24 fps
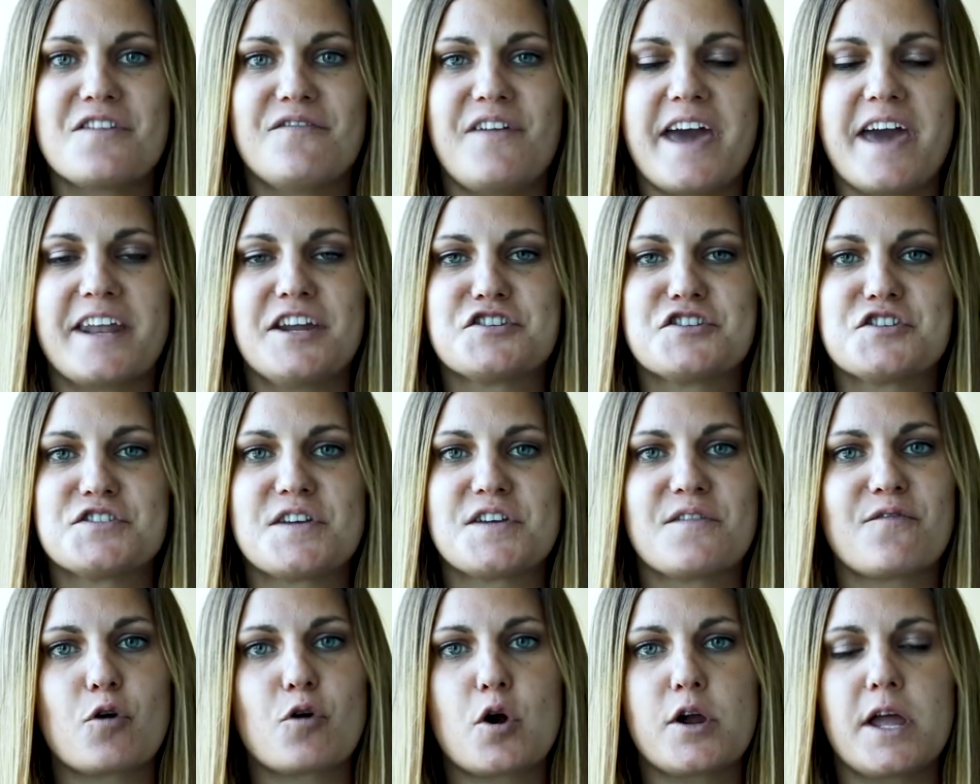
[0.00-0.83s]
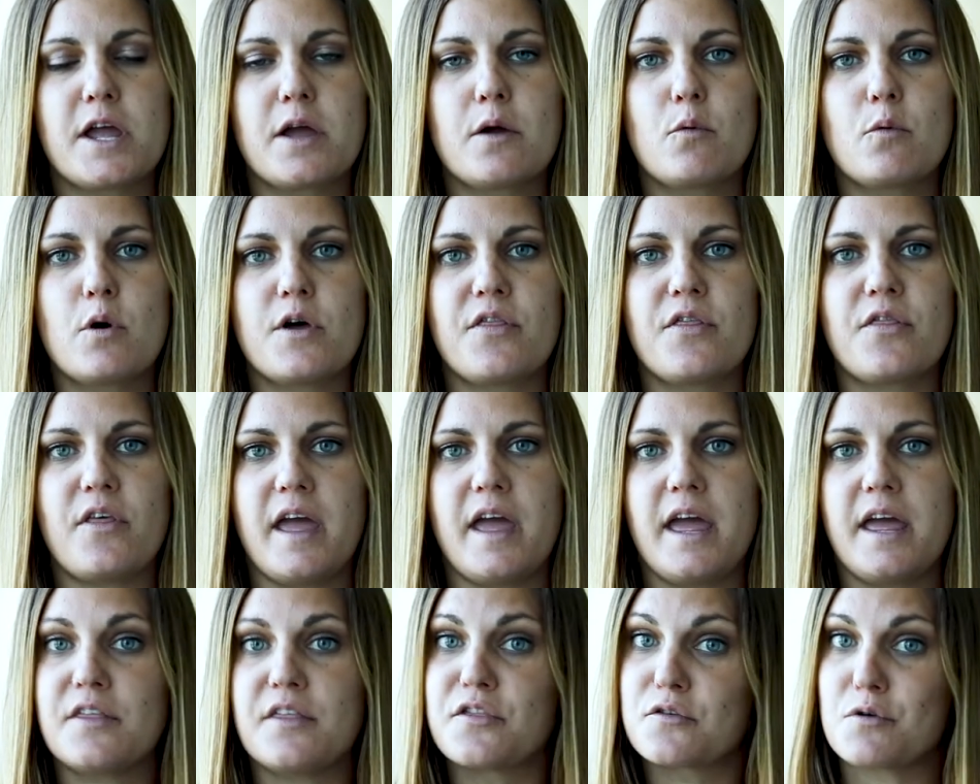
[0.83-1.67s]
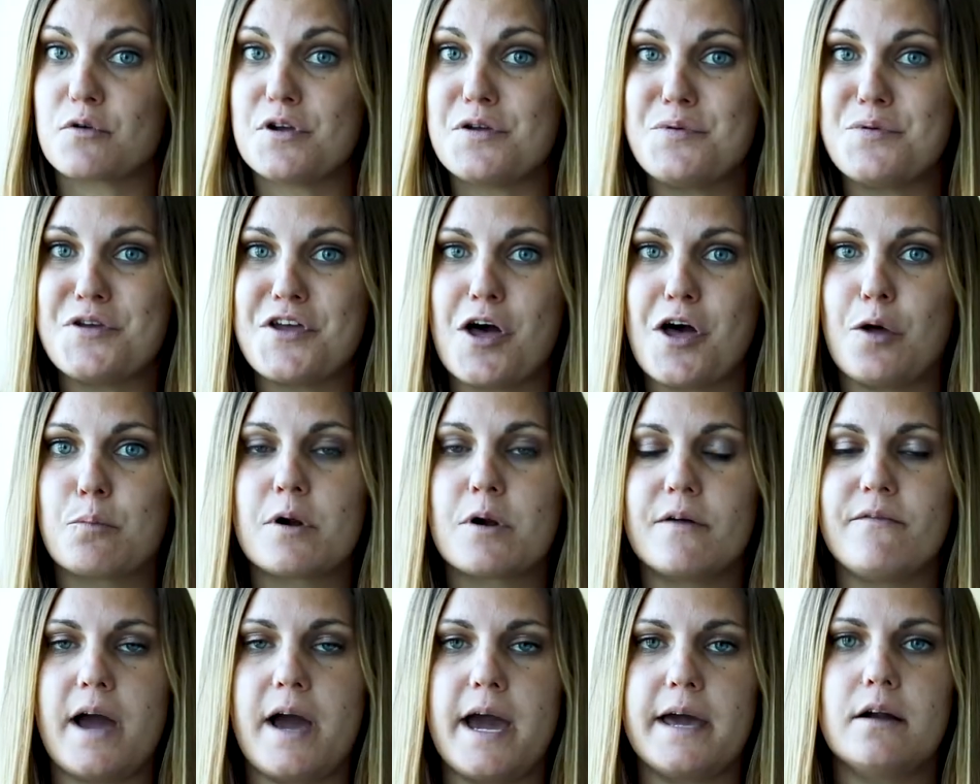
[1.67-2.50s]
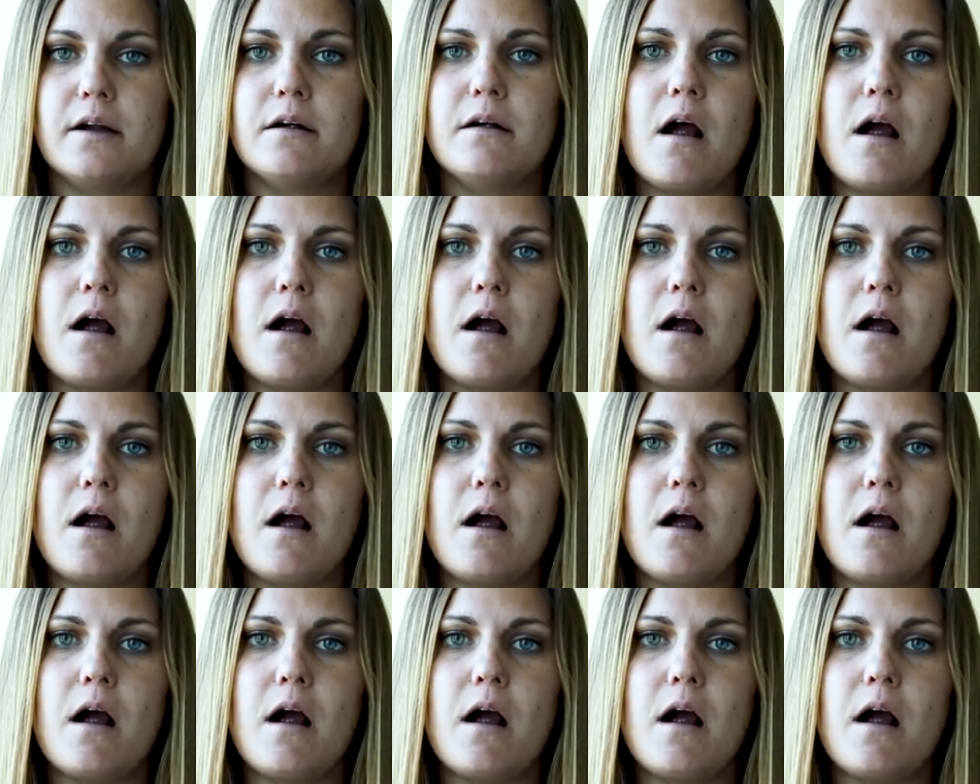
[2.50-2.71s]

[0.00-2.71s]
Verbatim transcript: advantages of working with a 3PL provider